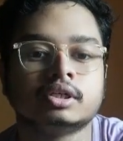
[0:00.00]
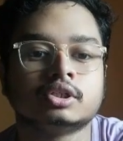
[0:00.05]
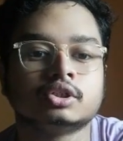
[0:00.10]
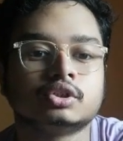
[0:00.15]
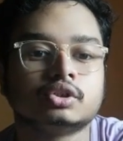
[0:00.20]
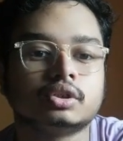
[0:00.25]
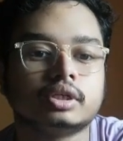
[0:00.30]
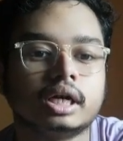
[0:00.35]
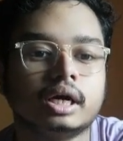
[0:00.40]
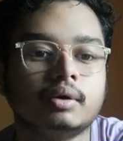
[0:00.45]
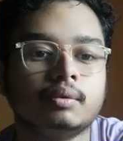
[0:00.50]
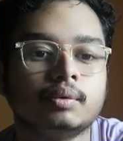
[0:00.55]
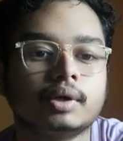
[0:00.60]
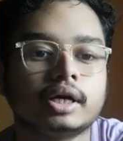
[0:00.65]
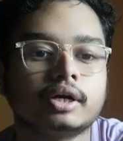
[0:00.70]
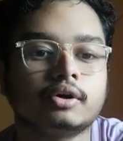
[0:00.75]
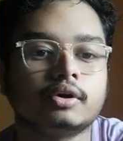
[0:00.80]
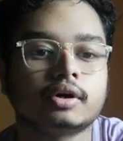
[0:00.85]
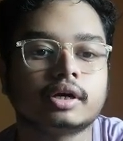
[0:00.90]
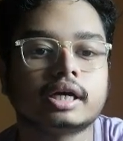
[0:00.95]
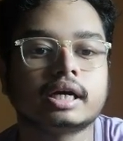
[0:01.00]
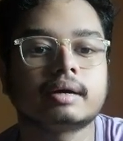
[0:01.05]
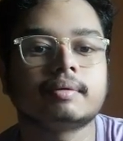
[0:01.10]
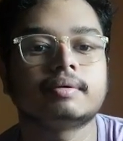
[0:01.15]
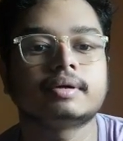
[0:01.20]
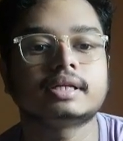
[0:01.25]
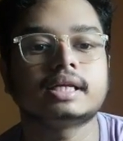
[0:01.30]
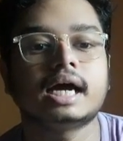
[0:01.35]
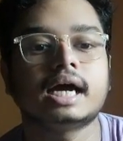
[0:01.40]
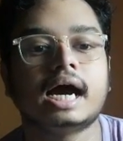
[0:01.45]
so now we are talking
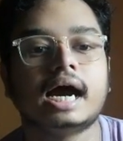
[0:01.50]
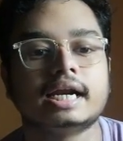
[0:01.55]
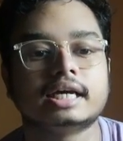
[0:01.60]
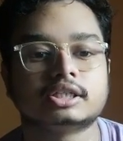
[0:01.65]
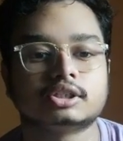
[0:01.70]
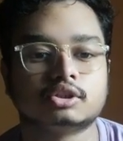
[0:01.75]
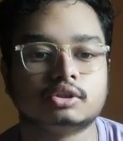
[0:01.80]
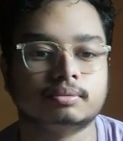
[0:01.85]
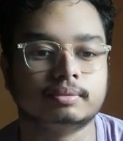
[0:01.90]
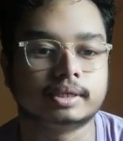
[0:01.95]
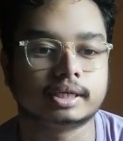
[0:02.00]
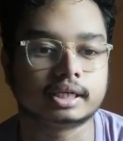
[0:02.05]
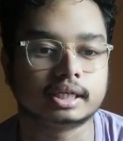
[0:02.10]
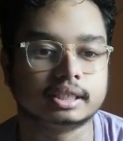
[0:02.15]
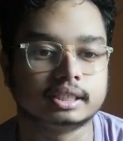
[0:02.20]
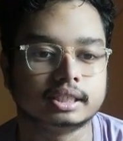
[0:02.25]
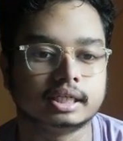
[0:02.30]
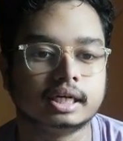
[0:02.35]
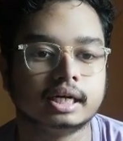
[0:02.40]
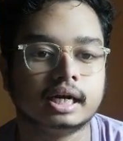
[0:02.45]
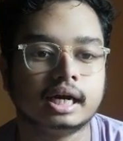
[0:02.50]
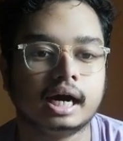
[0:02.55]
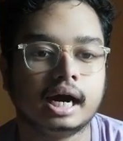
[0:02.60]
about the RS nomenclature.